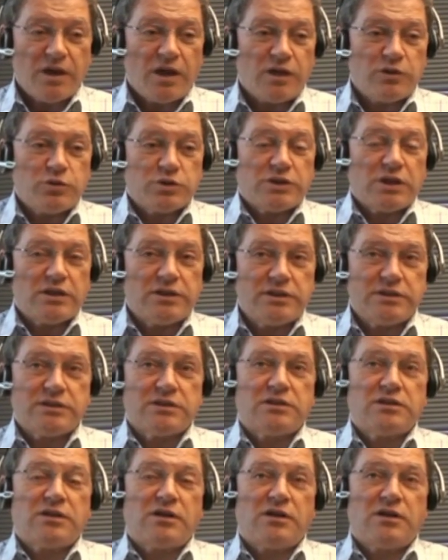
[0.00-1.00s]
And you say,
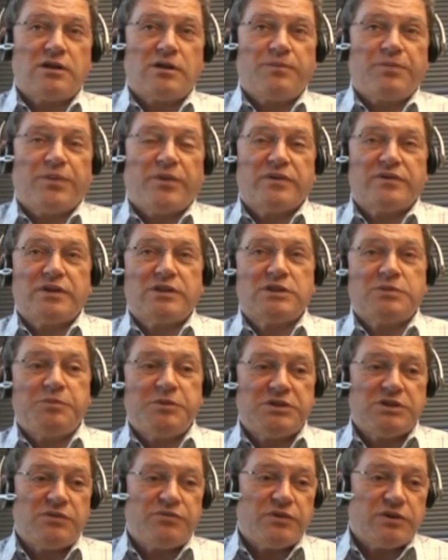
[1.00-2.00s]
listen, that
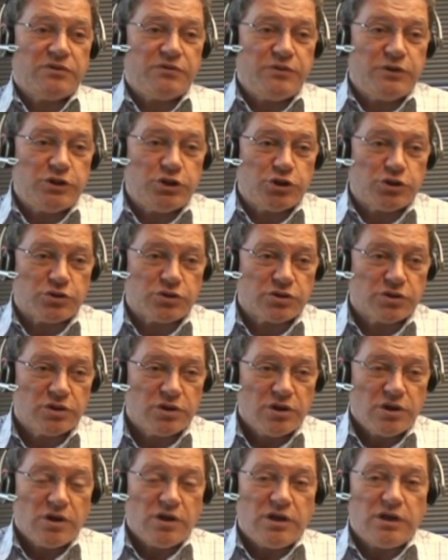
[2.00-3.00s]
specific feature
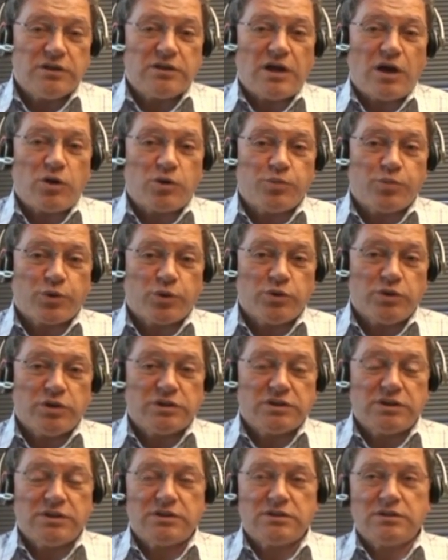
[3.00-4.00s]
in our
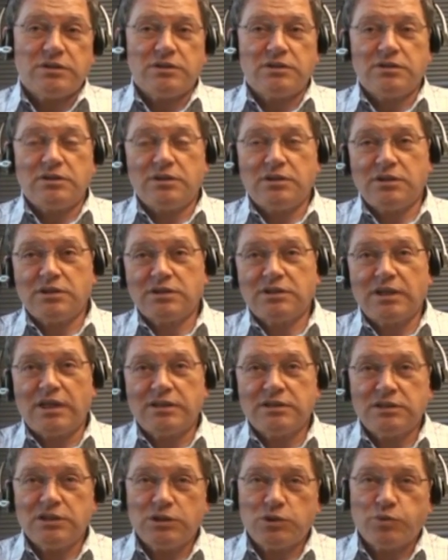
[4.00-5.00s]
product it is
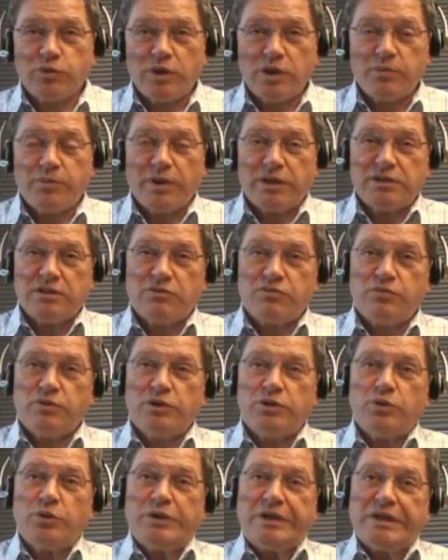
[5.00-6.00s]
done this way, but if
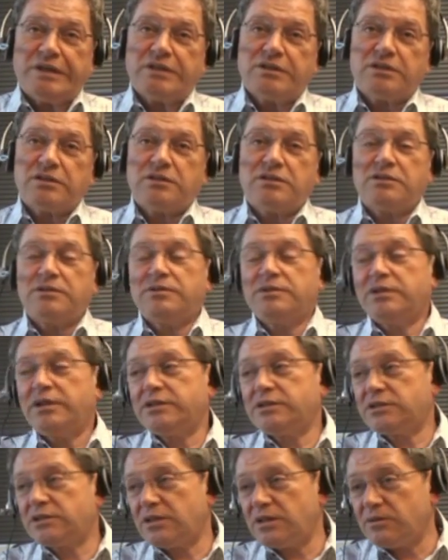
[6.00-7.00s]
we look at,
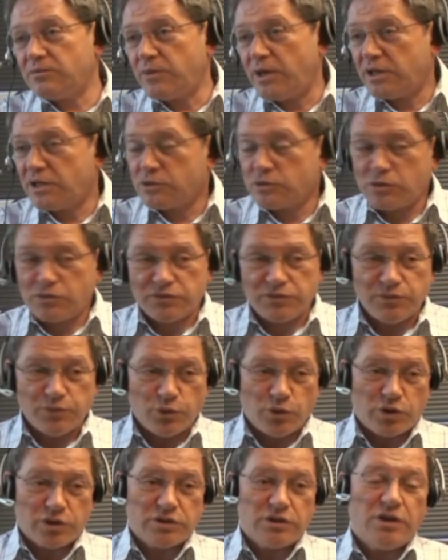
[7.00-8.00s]
let's say, Microsoft
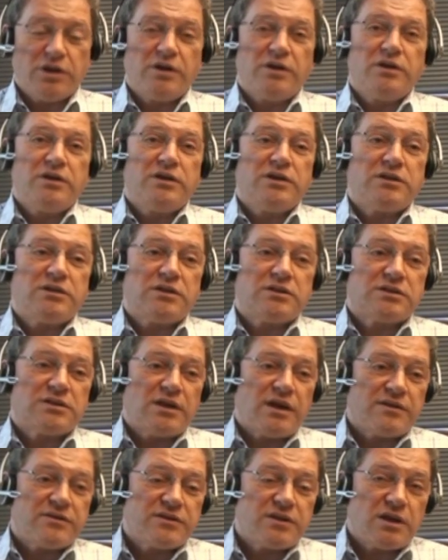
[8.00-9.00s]
Word, it is
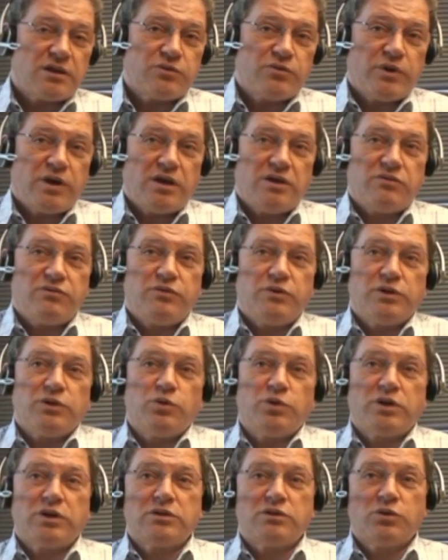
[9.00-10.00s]
done that way. If you
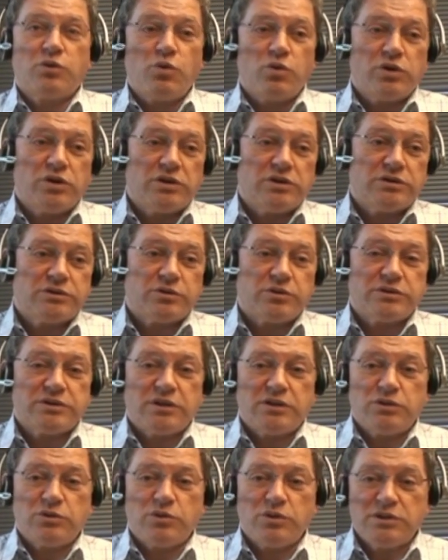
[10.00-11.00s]
look at Google, so
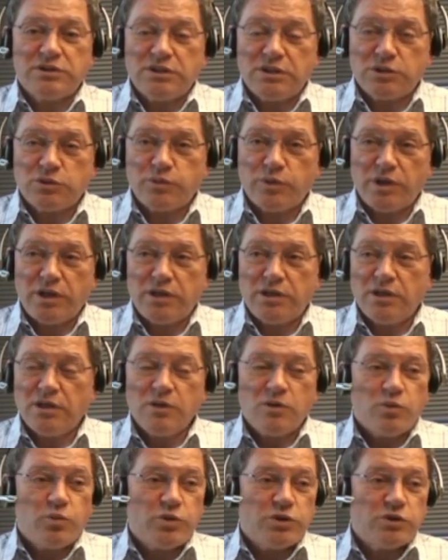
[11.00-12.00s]
they do it this way.
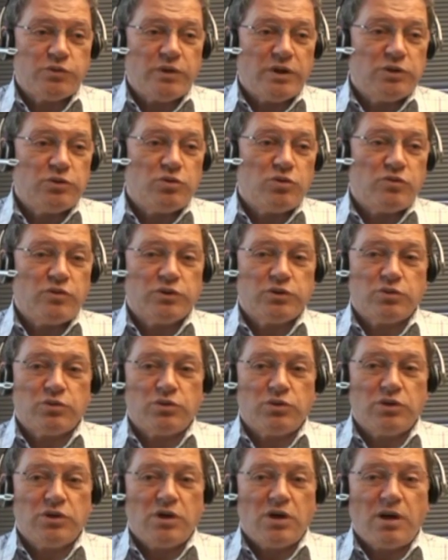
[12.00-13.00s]
Which way do you want
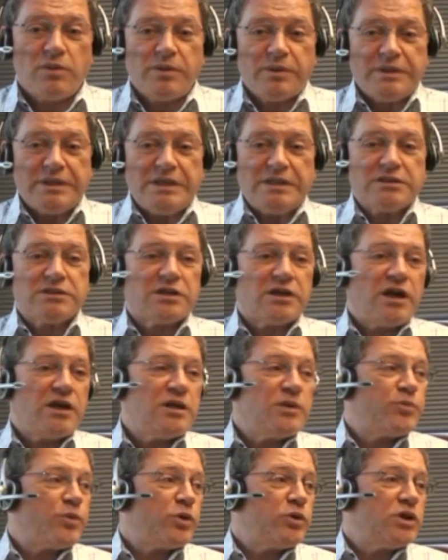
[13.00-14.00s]
to go? I mean, is there
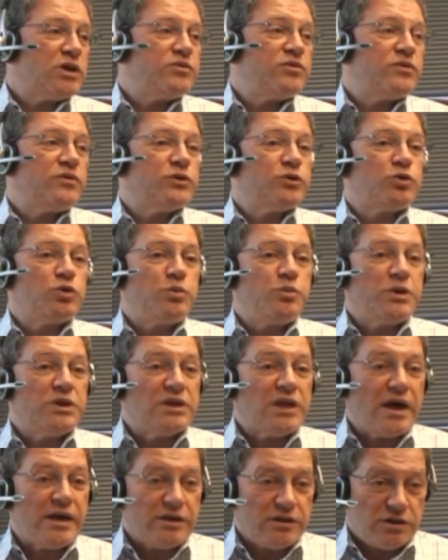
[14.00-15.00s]
any product we want to be
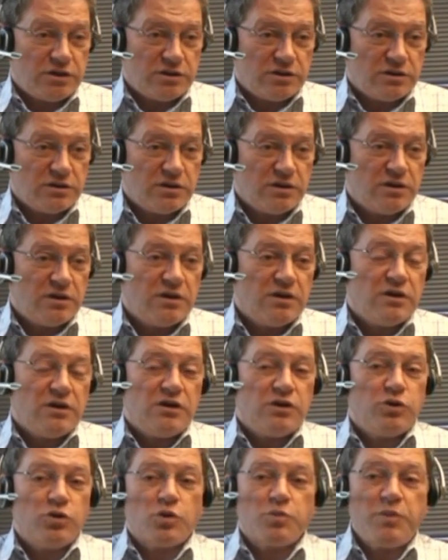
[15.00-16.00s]
like?
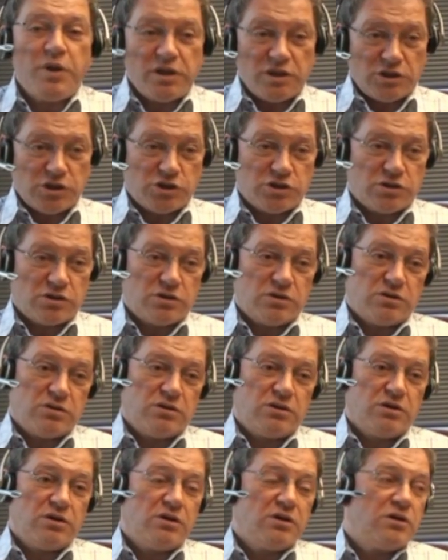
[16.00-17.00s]
Your manager,
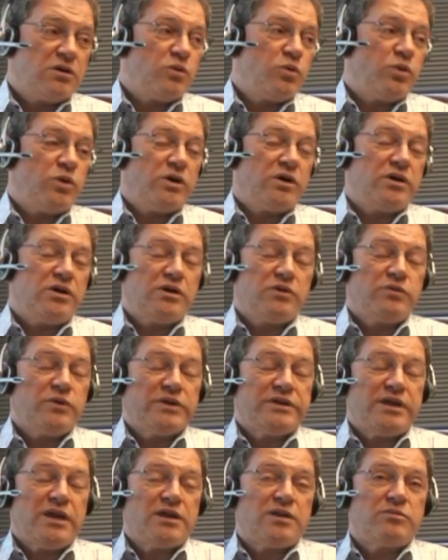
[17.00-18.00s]
it
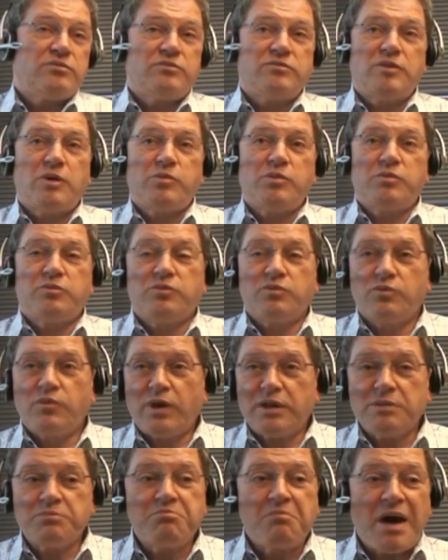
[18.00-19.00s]
will take them maybe
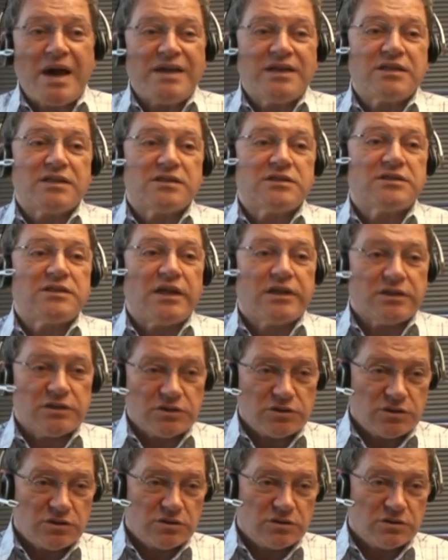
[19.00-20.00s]
1
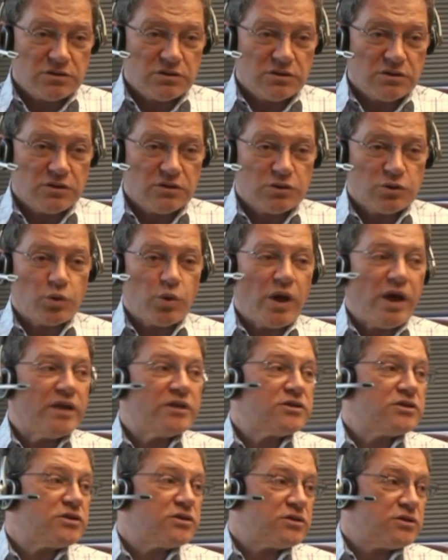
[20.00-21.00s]
microsecond to
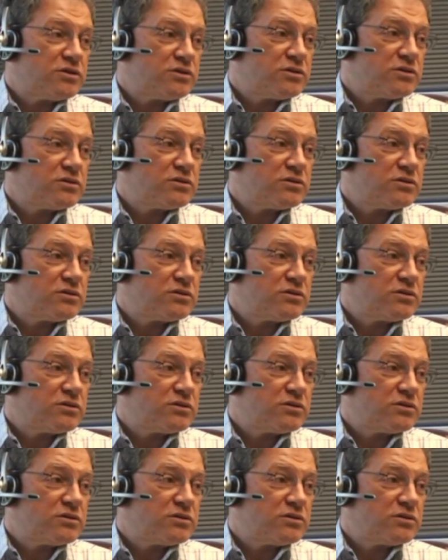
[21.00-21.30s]
answer.